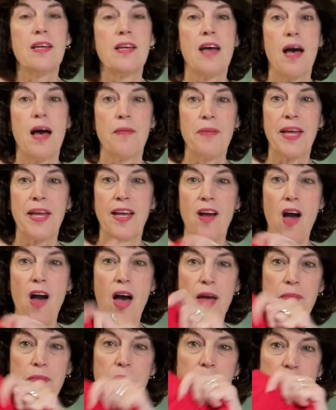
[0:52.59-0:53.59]
Pink
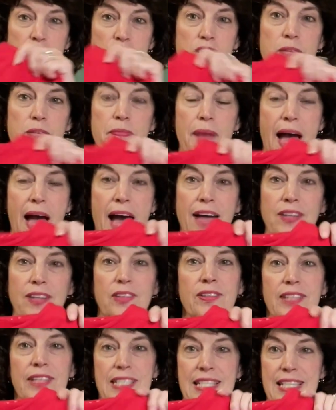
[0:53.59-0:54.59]
Holly Bush
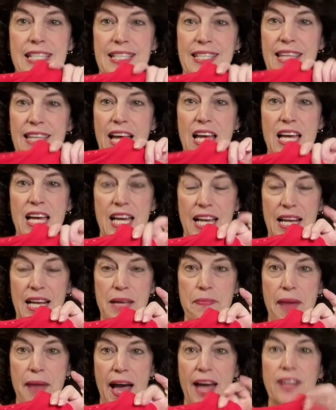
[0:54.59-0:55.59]
pattern. This is the
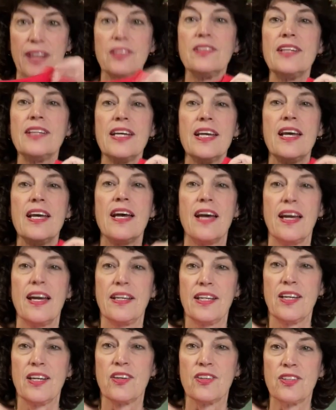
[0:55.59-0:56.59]
honey pattern,
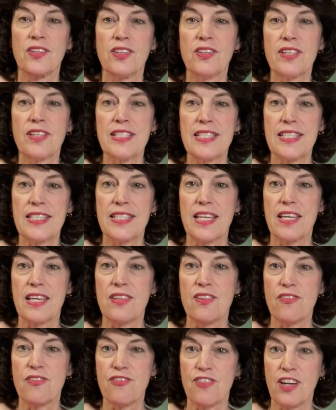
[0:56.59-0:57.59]
and here you can see
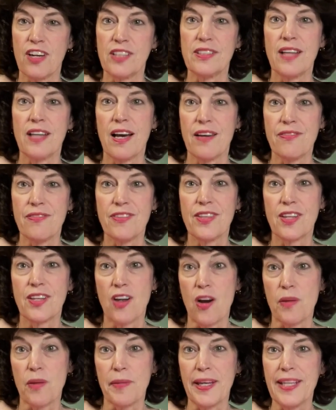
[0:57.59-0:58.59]
the front of the
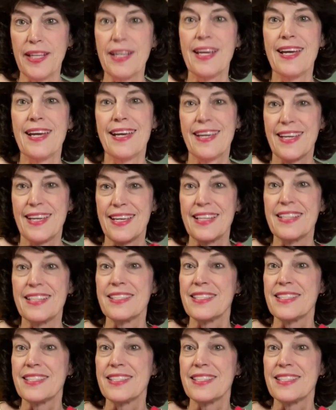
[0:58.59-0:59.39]
garment is